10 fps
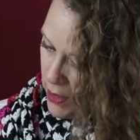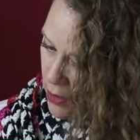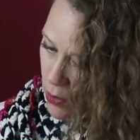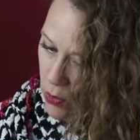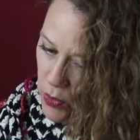
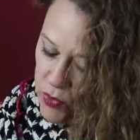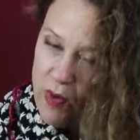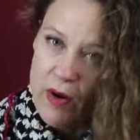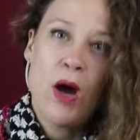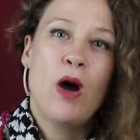clause
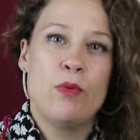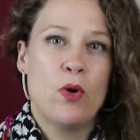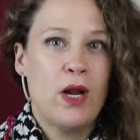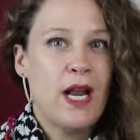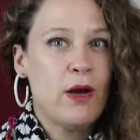where I'm
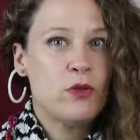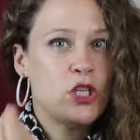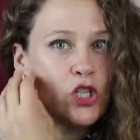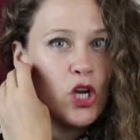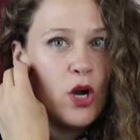not allowed to
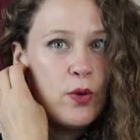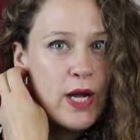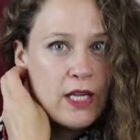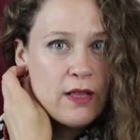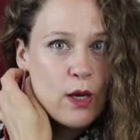show
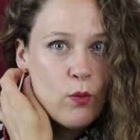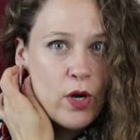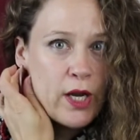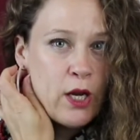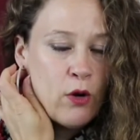anything I'm
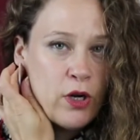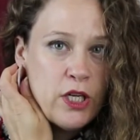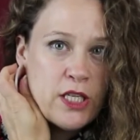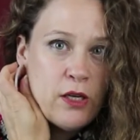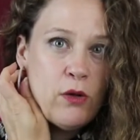working on
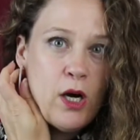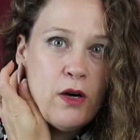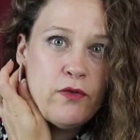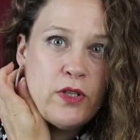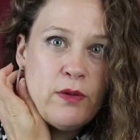until
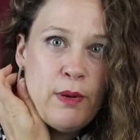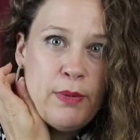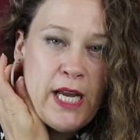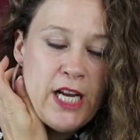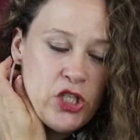after the
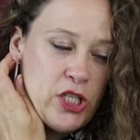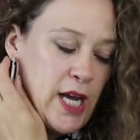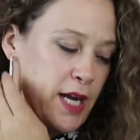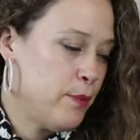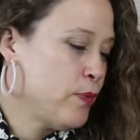publication
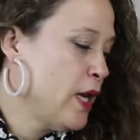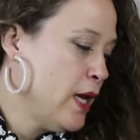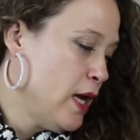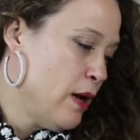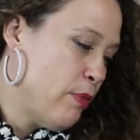date.
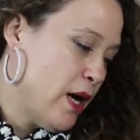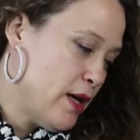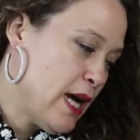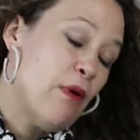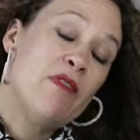
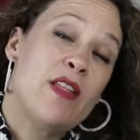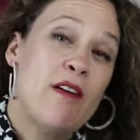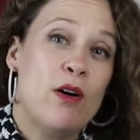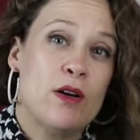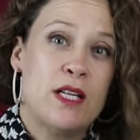But however, there
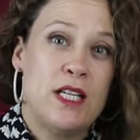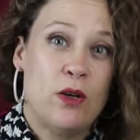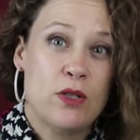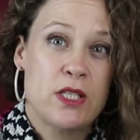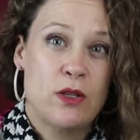are
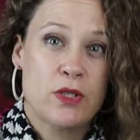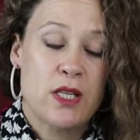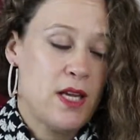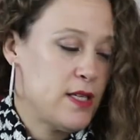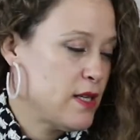lots and lots
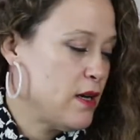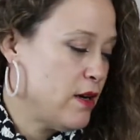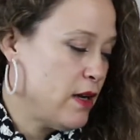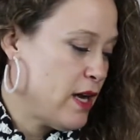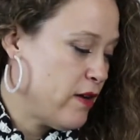of things that
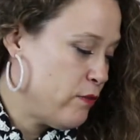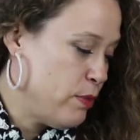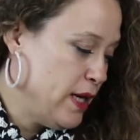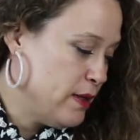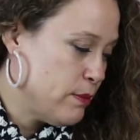I have
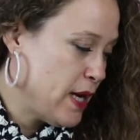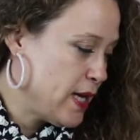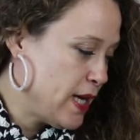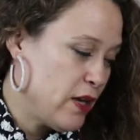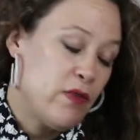been
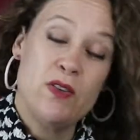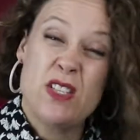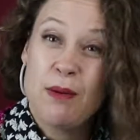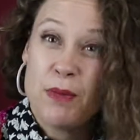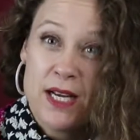making. If you
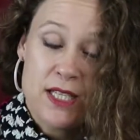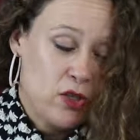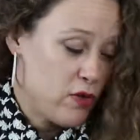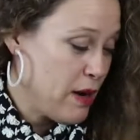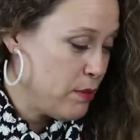see my
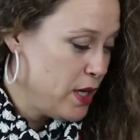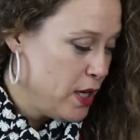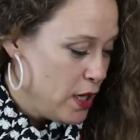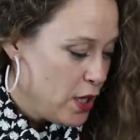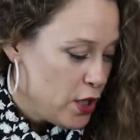Instagram,
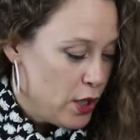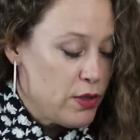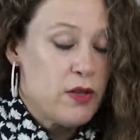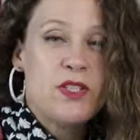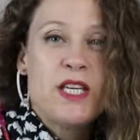you
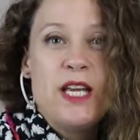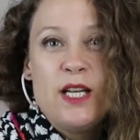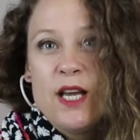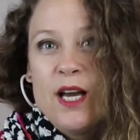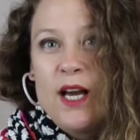would have
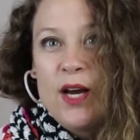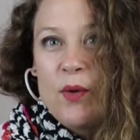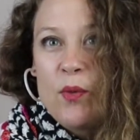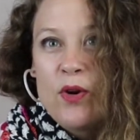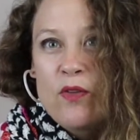seen
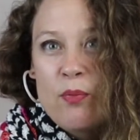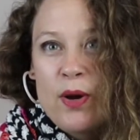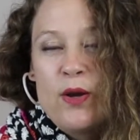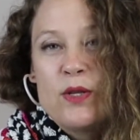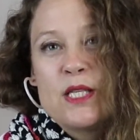one of the
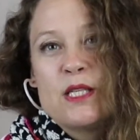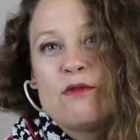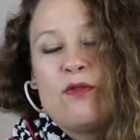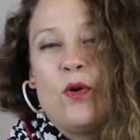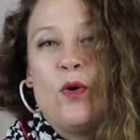posts
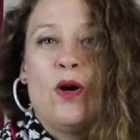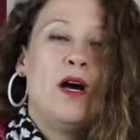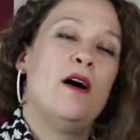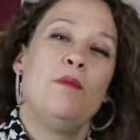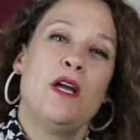for
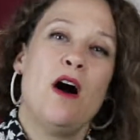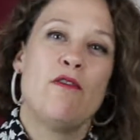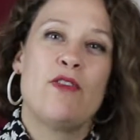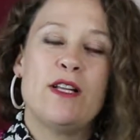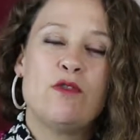Yarn
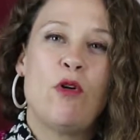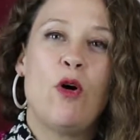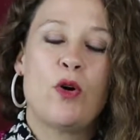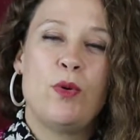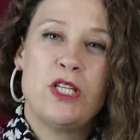Friends
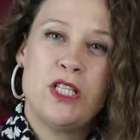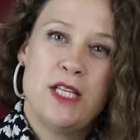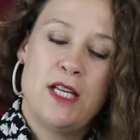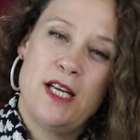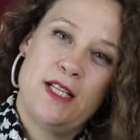Rock, which is
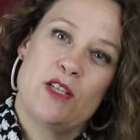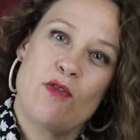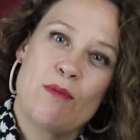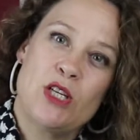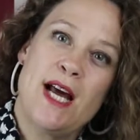an
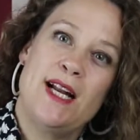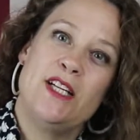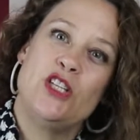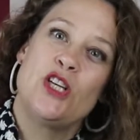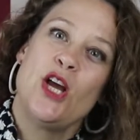Instagram
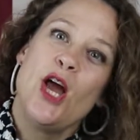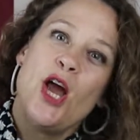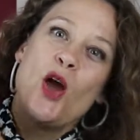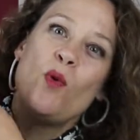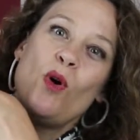challenge,
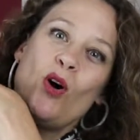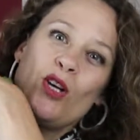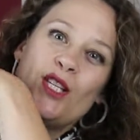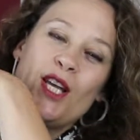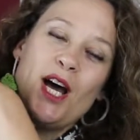
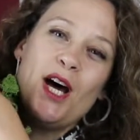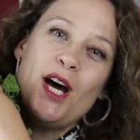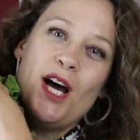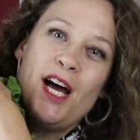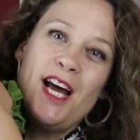was
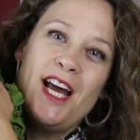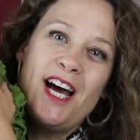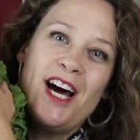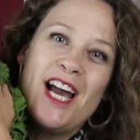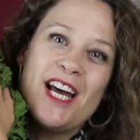I
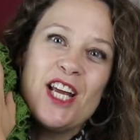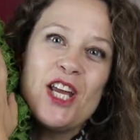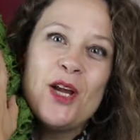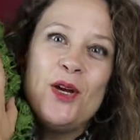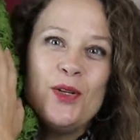had a
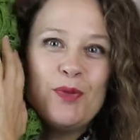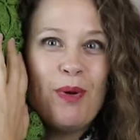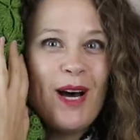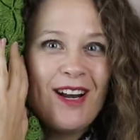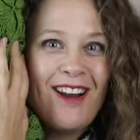huge
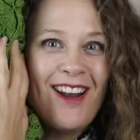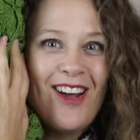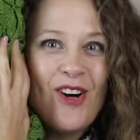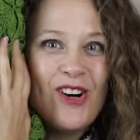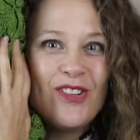bundle
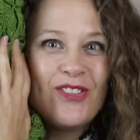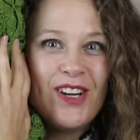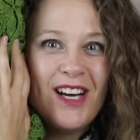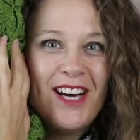of